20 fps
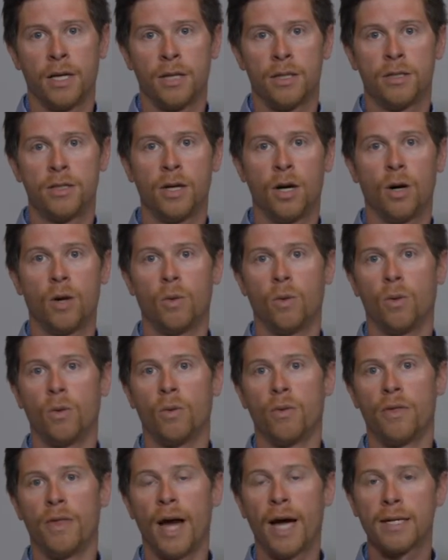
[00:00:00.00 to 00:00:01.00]
So
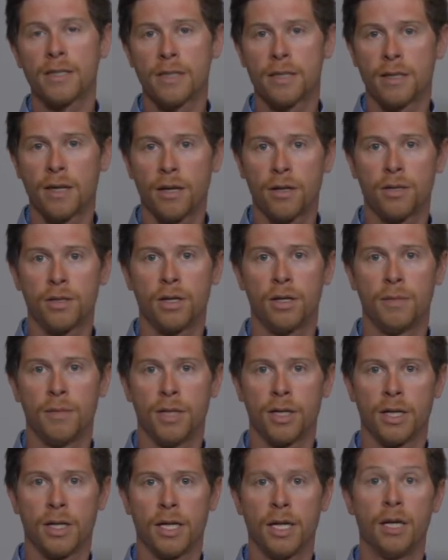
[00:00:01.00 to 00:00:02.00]
that's another term you're
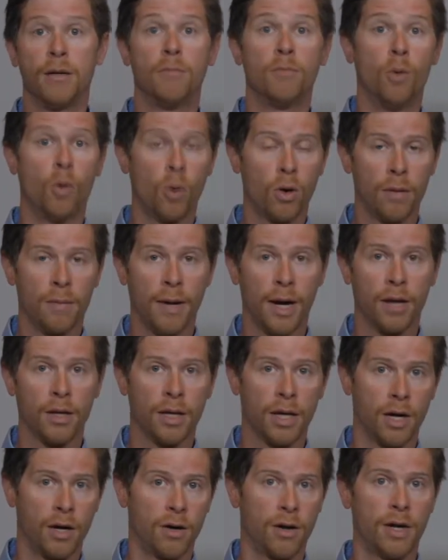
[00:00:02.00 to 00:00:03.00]
going to hear more about
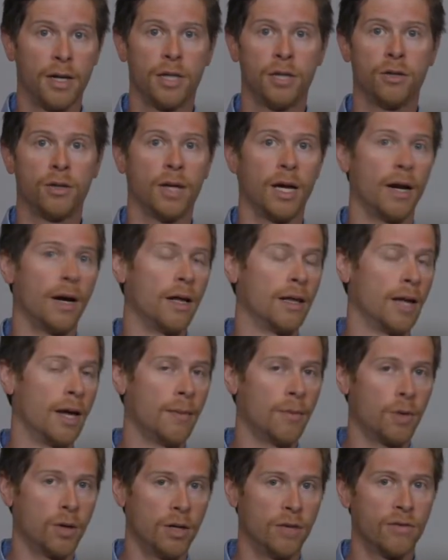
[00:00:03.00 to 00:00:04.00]
later on. You'll get a lot
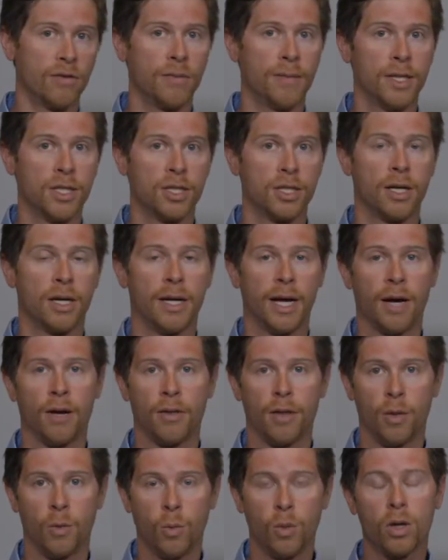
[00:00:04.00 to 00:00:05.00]
more information on how
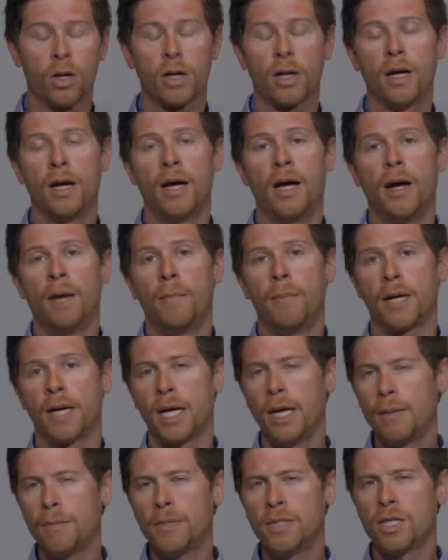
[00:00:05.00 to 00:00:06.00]
they work, but
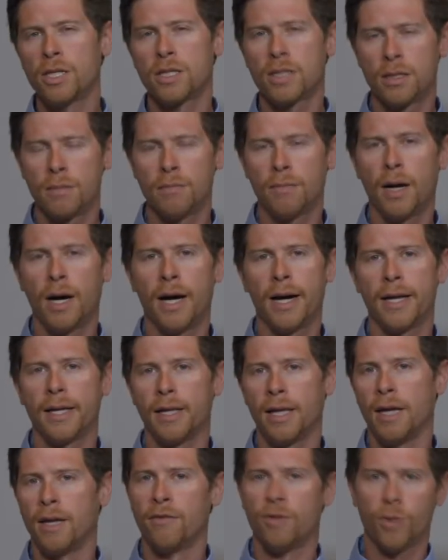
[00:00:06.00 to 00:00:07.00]
keep just in mind
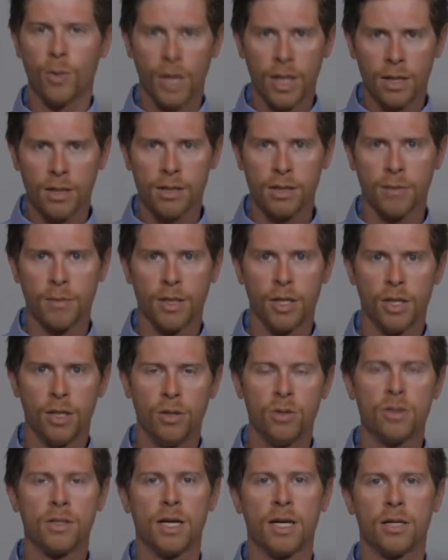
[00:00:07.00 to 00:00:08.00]
that if you hear someone
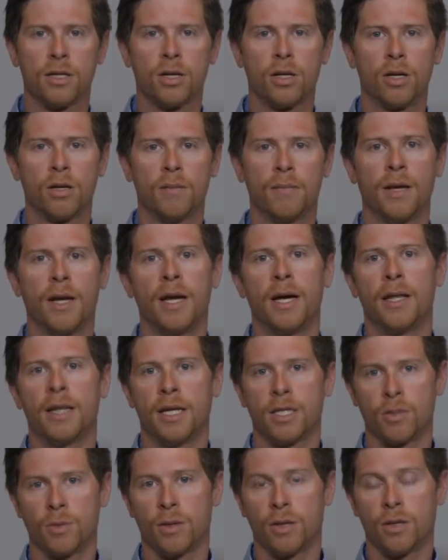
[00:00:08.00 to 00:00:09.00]
use that term,
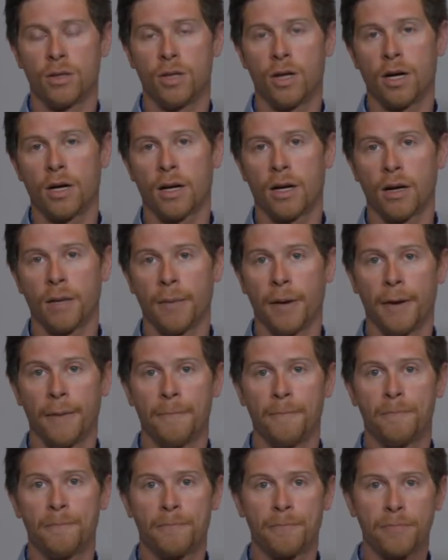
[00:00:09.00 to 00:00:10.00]
that's what they're talking about.
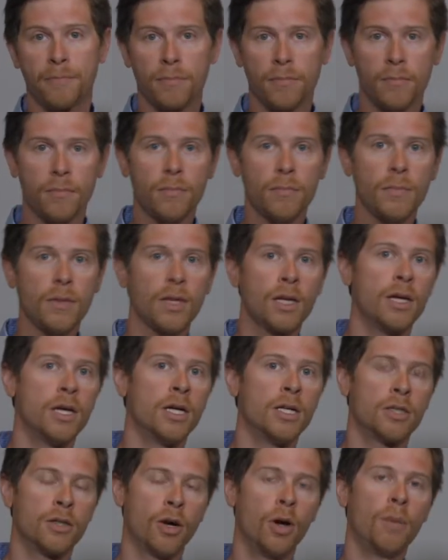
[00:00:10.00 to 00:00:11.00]

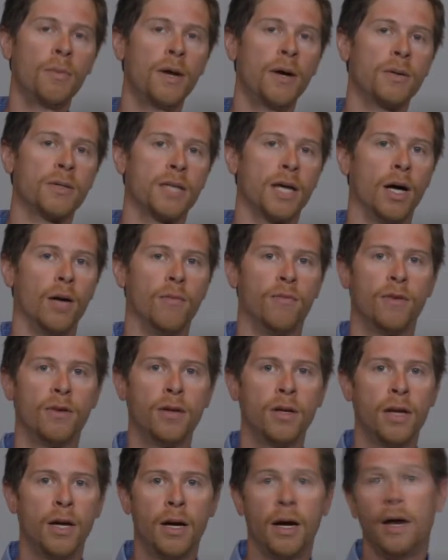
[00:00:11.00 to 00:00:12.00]
So I hope that was
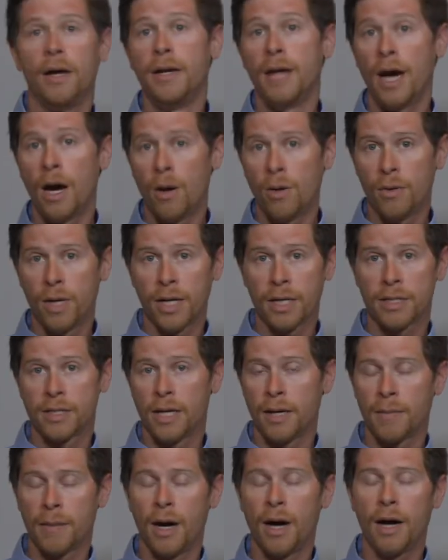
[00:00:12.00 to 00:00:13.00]
helpful. Now next
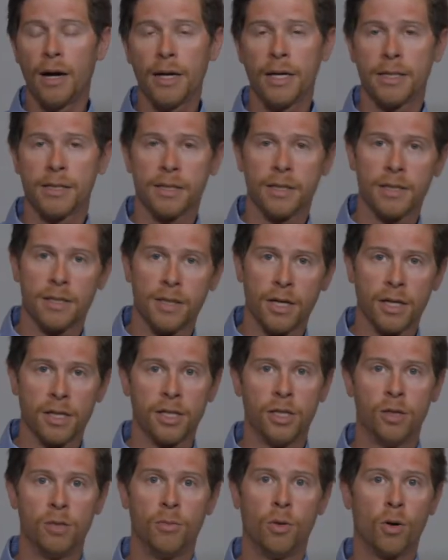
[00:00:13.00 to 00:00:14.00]
up, Anna is going to talk
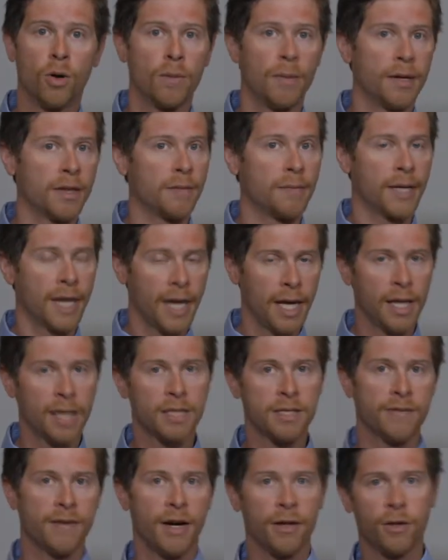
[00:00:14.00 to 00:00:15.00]
to you more about the
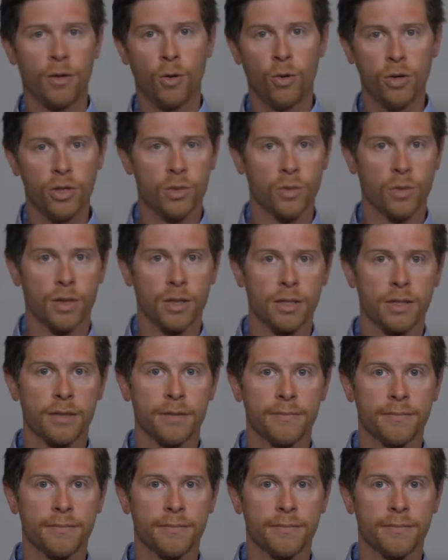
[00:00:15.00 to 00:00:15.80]
mechanics of how the course works.